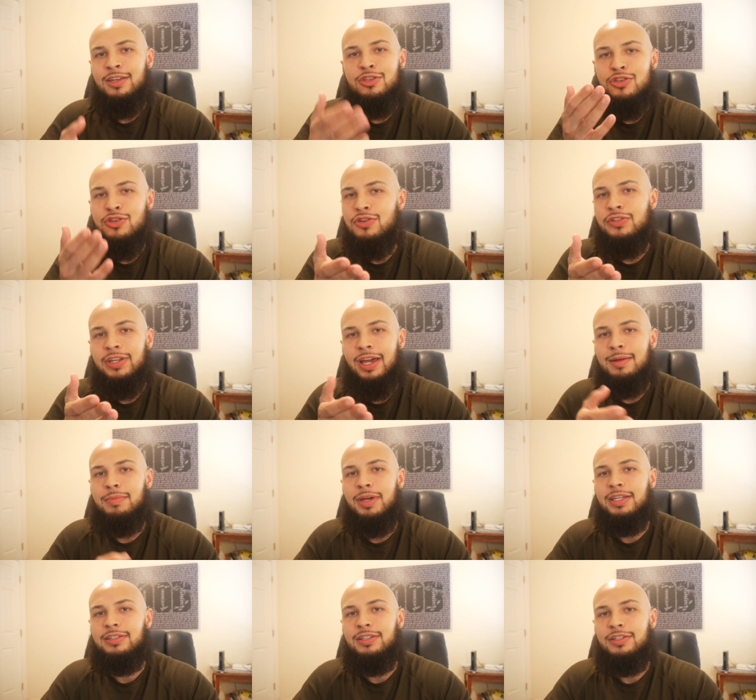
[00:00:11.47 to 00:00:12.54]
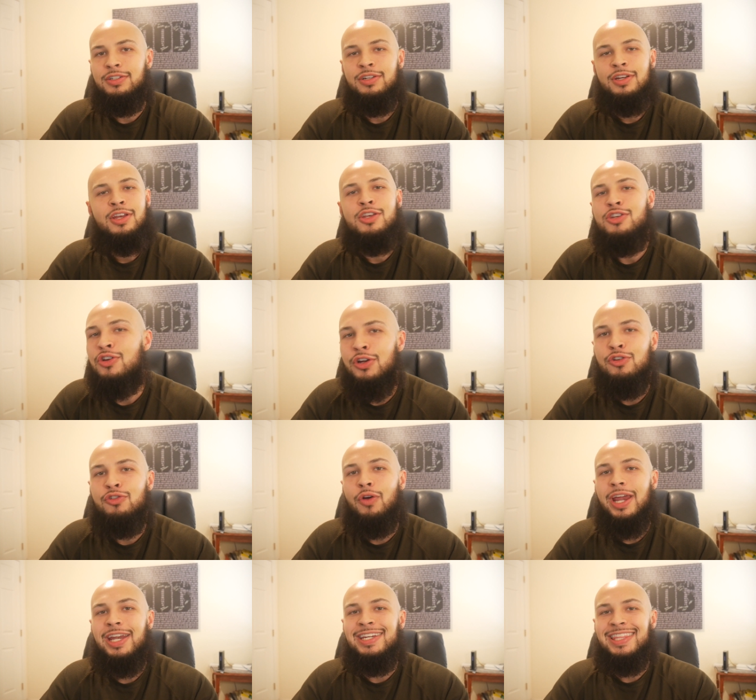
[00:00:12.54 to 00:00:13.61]
you use iMessage. You're
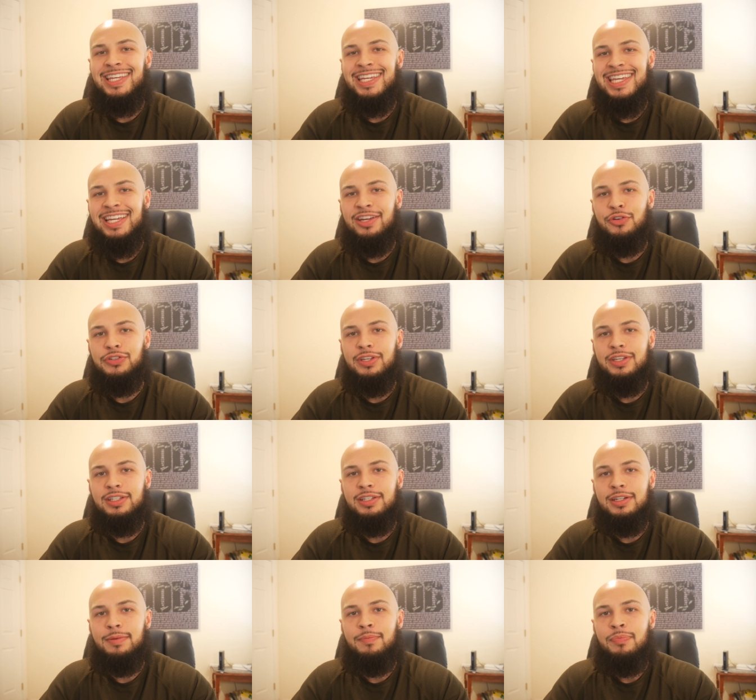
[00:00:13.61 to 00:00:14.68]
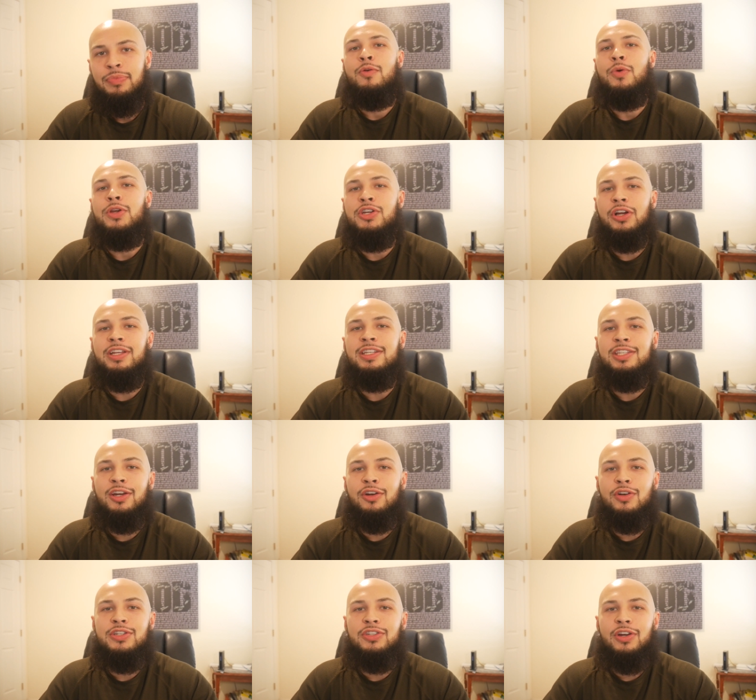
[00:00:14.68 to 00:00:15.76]
ingrained in the ecosystem. When you're
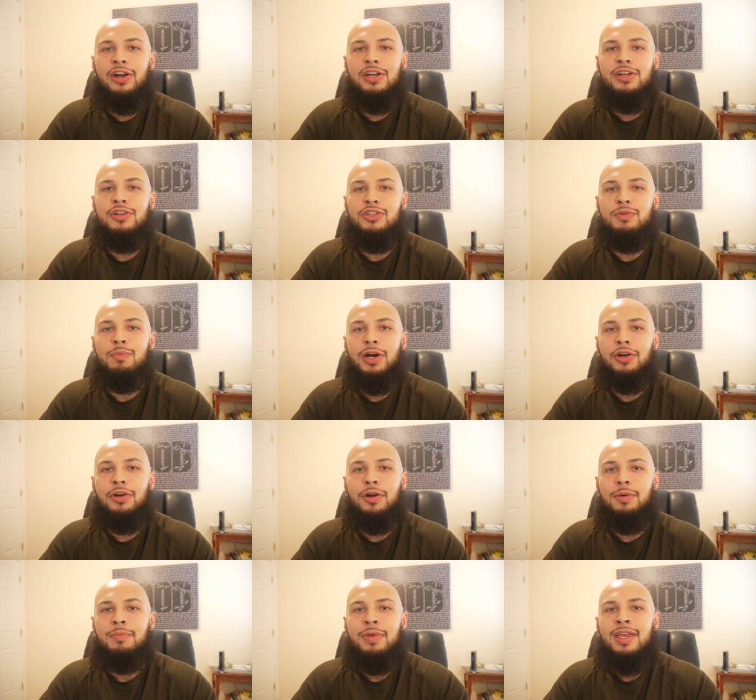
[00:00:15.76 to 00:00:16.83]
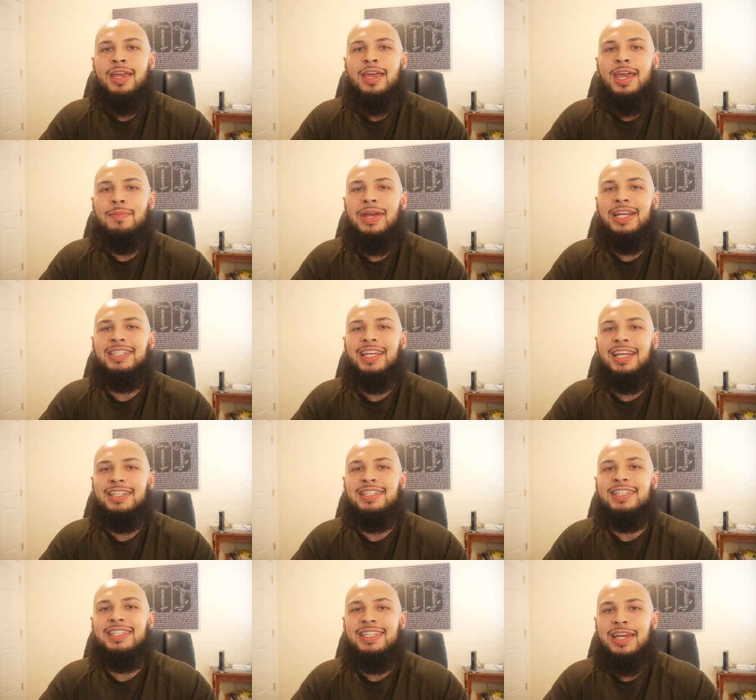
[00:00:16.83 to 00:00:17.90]
considering starting your smart home, it makes sense
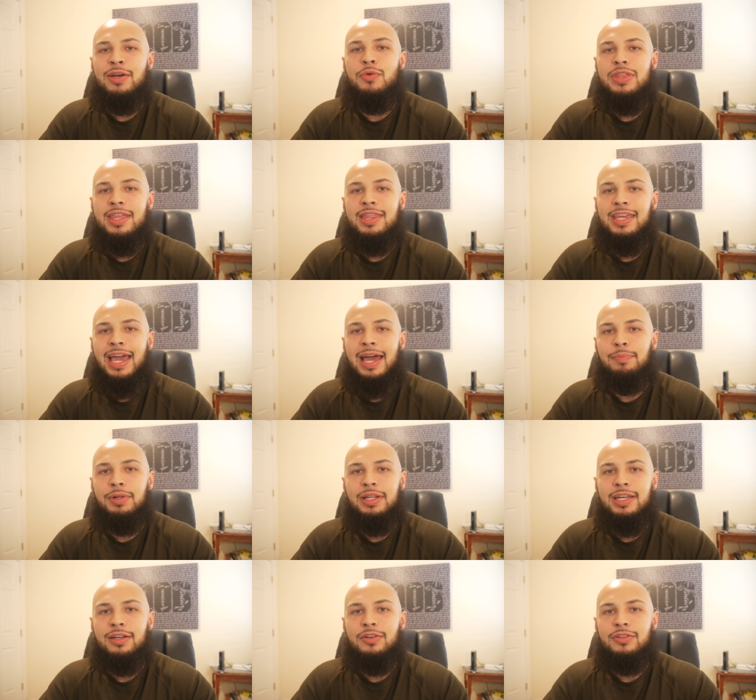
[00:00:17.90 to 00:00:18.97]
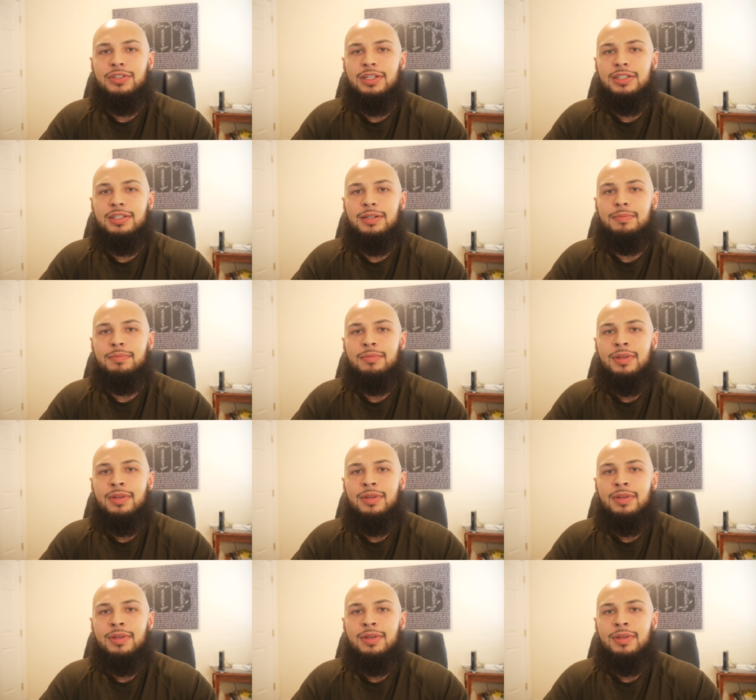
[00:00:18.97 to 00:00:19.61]
to stay within the Apple ecosystem.